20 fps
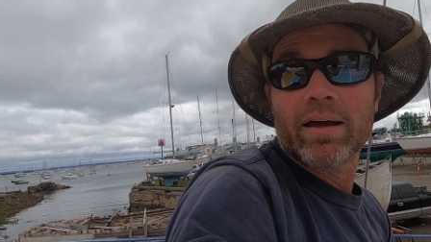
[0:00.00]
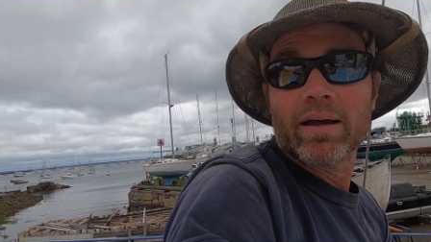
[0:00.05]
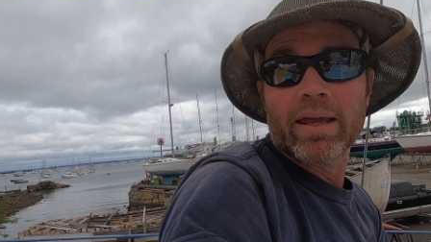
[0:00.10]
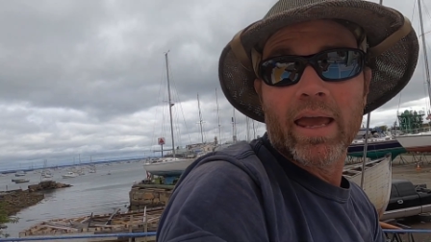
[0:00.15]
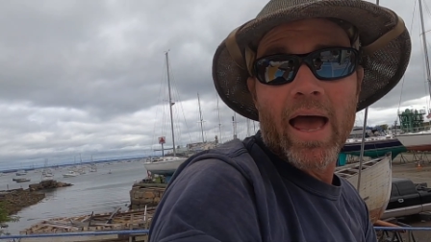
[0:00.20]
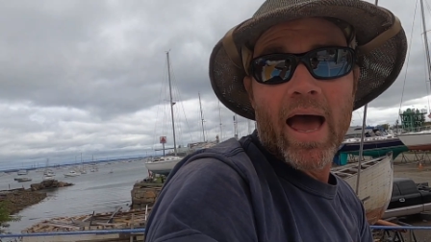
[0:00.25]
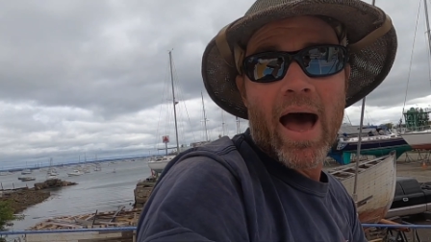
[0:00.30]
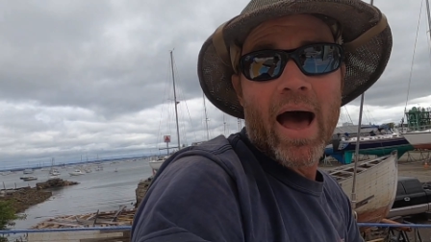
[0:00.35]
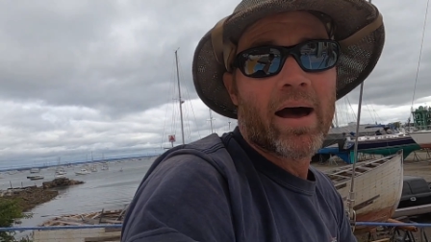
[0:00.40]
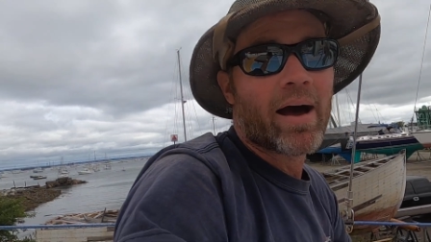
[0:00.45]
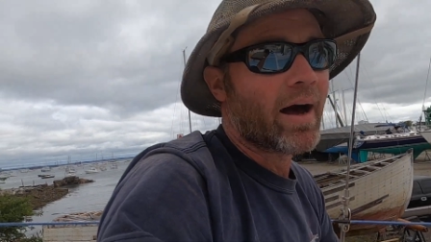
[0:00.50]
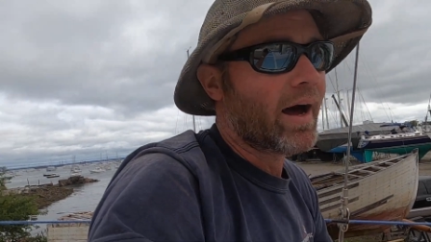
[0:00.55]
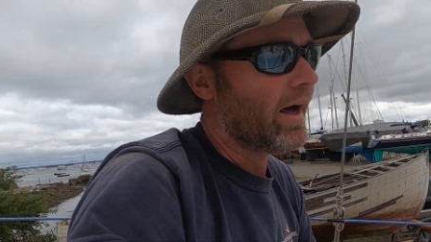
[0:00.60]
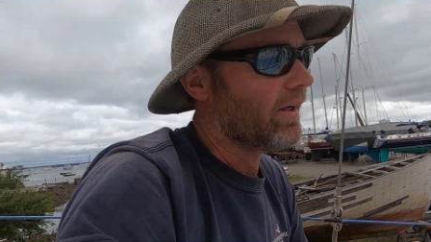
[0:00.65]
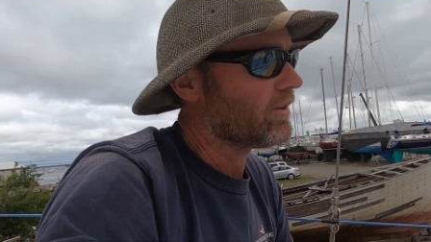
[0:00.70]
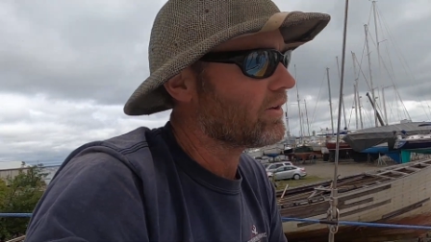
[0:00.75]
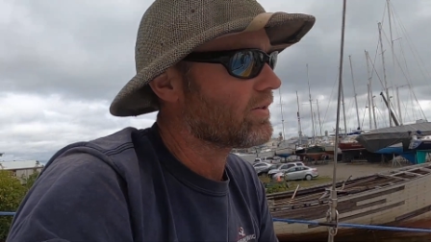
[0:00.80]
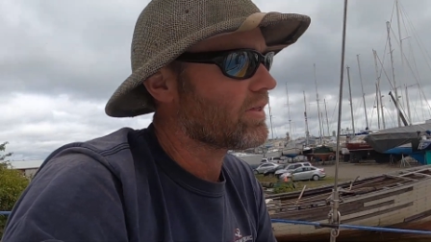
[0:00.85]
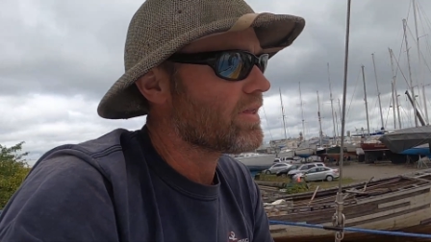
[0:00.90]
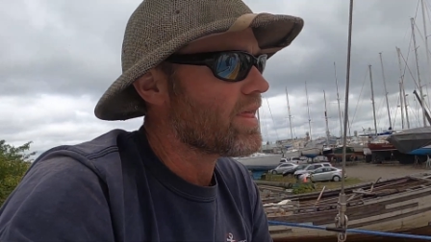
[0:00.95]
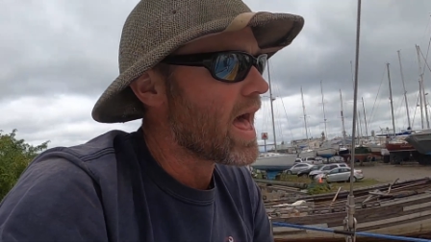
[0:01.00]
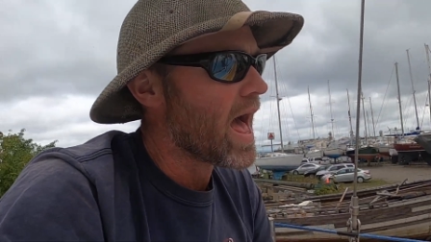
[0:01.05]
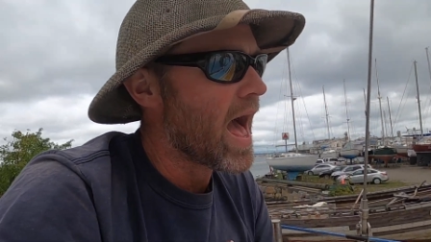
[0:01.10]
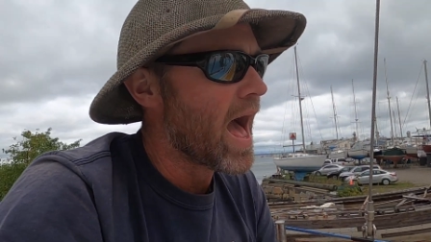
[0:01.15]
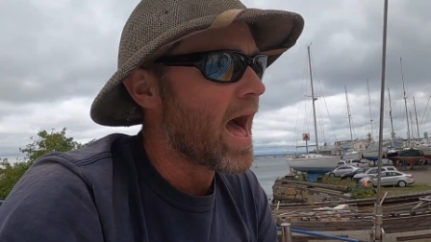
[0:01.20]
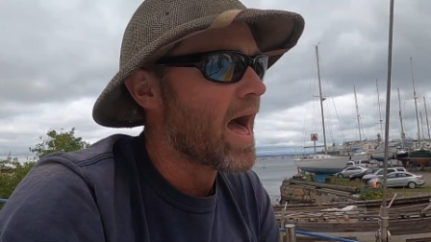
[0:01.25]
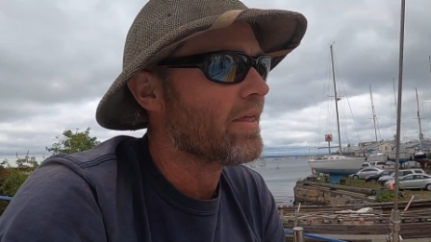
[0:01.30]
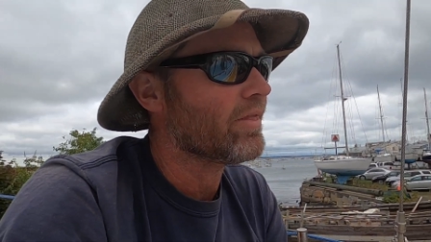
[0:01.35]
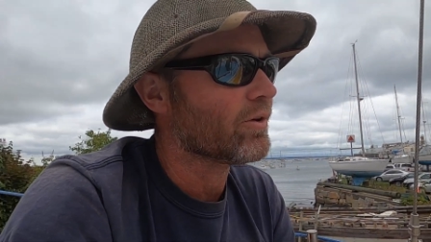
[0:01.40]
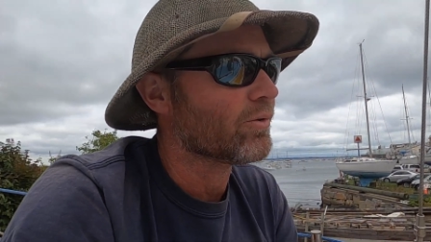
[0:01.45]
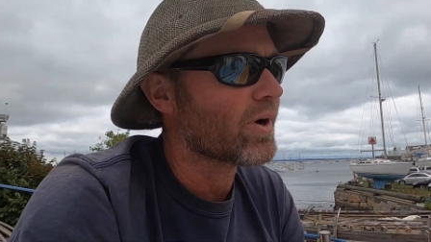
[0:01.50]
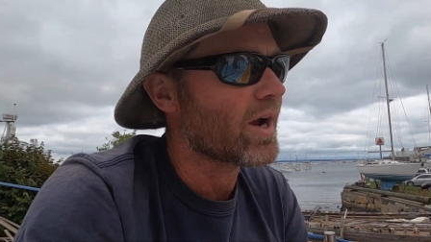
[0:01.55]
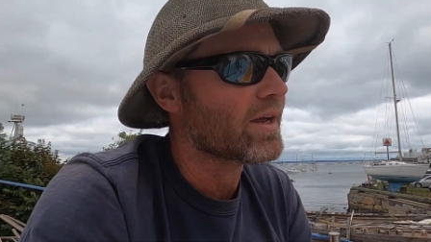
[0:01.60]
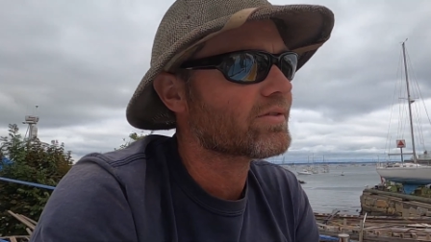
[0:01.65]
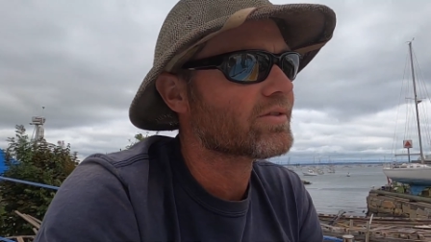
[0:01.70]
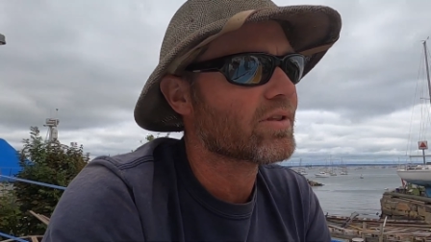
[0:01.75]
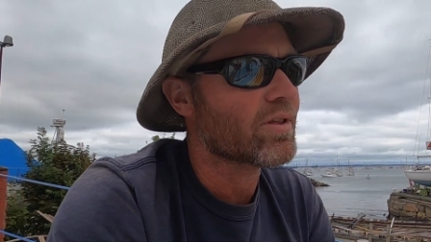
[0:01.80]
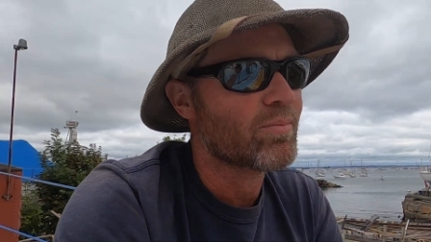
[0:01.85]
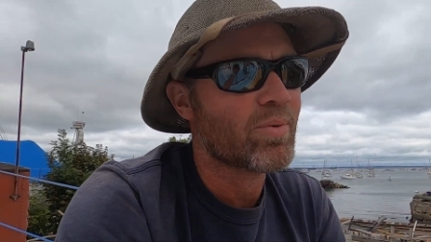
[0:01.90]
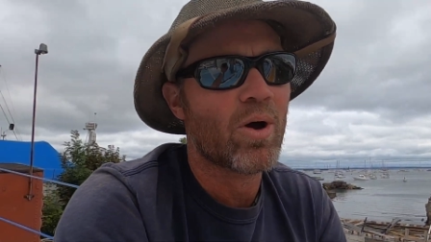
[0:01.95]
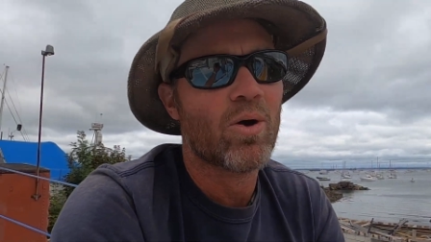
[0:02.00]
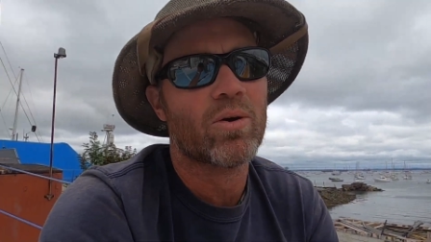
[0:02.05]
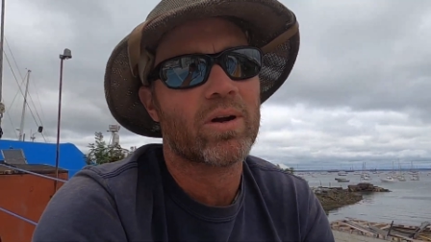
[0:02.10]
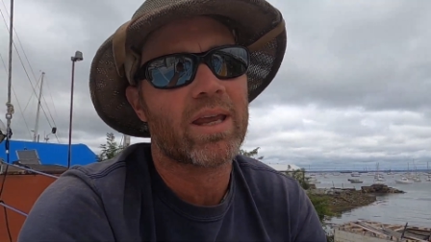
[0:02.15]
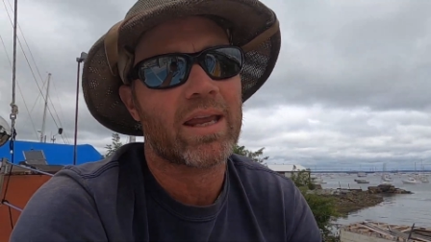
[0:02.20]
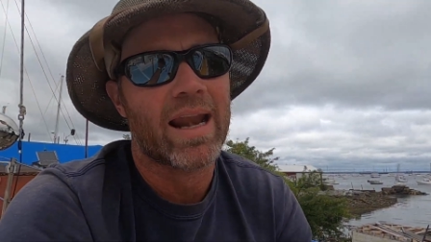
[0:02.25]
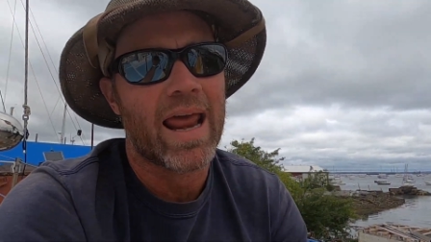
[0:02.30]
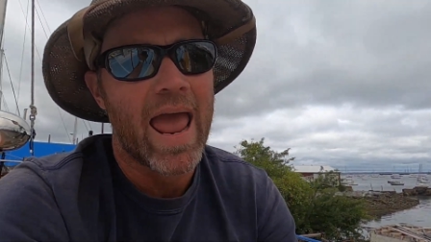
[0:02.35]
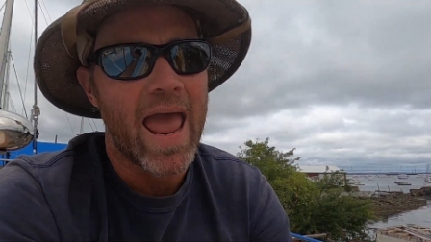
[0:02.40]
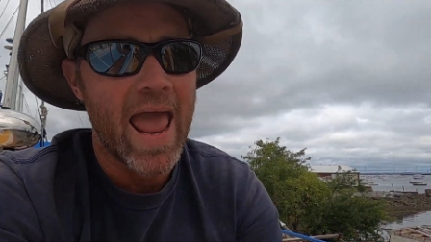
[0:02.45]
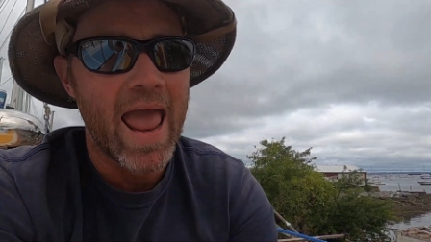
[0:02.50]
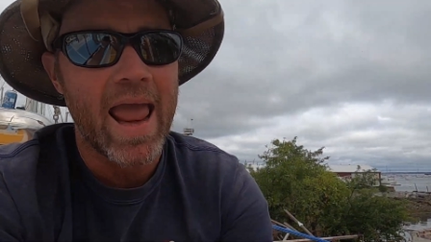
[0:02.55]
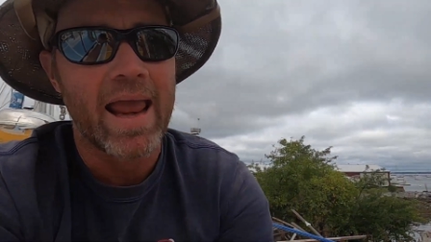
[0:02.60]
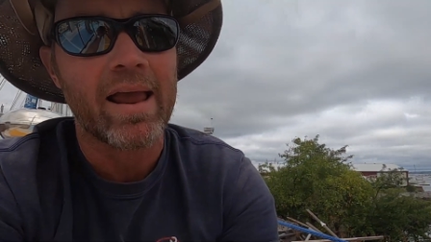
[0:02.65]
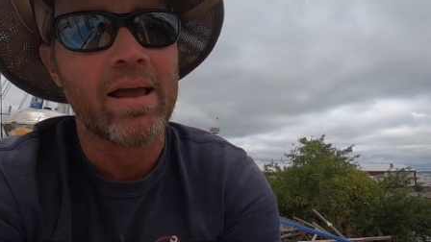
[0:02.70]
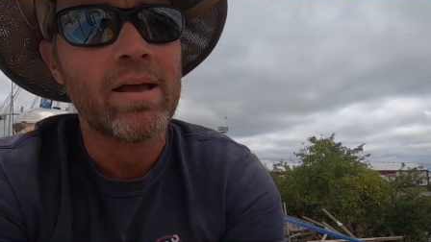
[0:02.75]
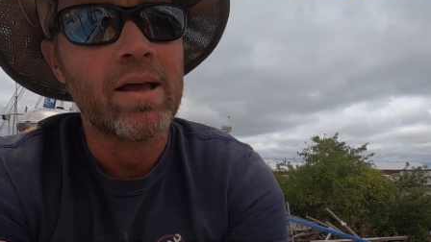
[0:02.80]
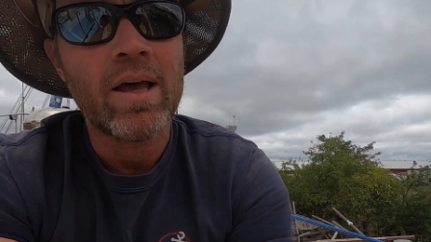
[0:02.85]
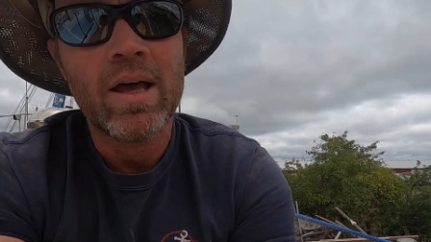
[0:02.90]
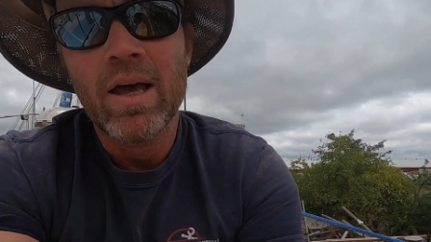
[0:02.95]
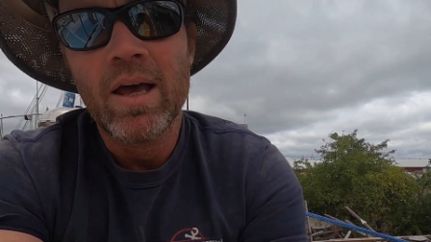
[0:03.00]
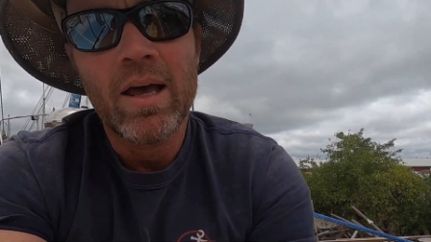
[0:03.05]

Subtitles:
yeah, other than that, the rest of the boat can hang